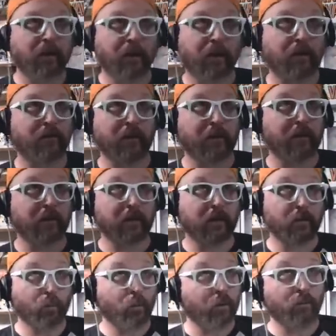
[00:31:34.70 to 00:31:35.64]
like I,
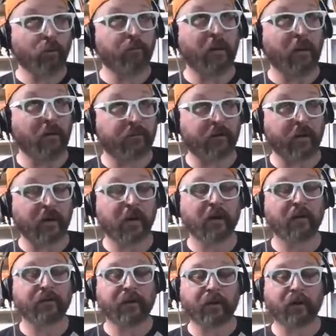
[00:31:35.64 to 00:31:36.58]
we we both said,
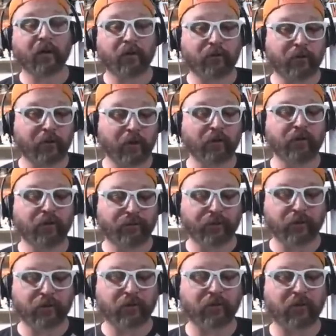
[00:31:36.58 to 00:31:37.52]
there are still
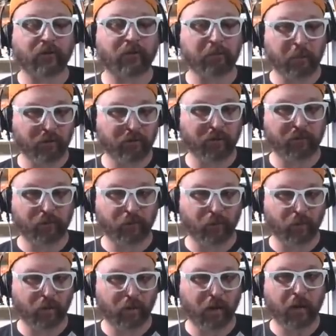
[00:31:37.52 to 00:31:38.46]
deficiencies moving
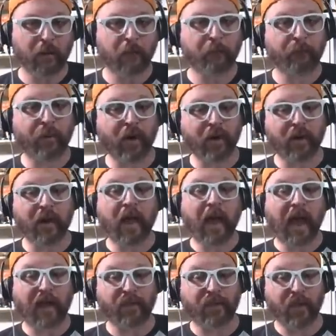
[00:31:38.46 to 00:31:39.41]
forward. But
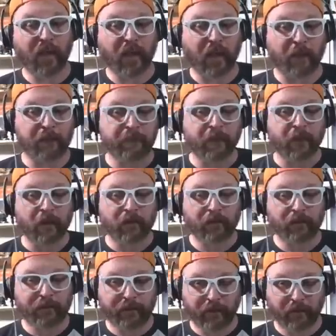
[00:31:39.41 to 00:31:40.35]
I think
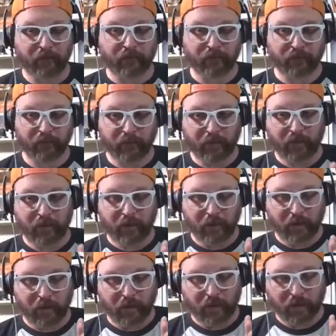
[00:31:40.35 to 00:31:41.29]
this
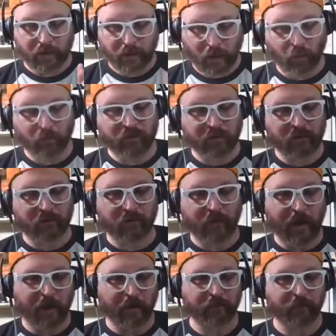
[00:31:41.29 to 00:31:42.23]
coaching
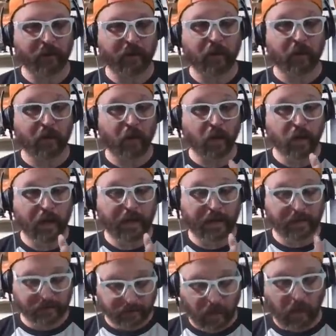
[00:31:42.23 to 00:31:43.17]
staff
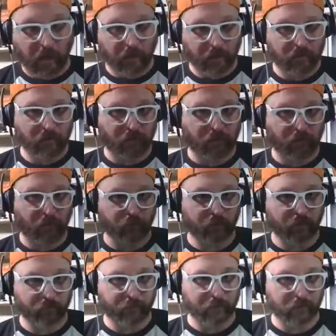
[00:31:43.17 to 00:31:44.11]
acknowledges those
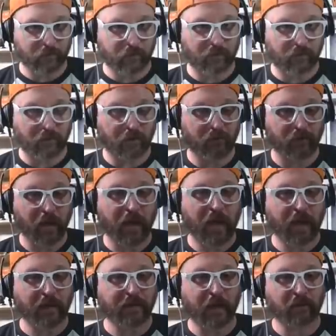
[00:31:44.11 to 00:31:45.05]
deficiencies
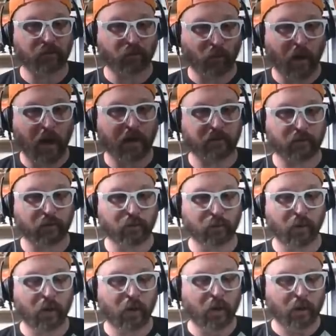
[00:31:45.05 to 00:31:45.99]
and they try
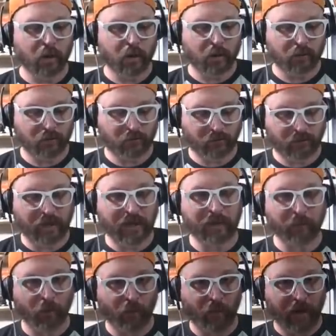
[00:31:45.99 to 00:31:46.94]
to
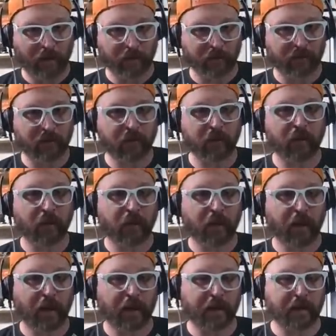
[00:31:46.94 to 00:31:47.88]
scheme around it
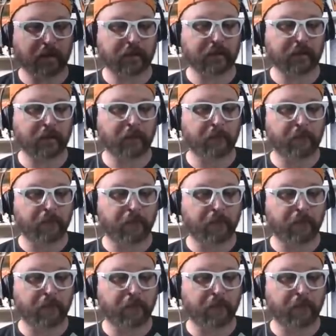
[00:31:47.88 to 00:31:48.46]
and,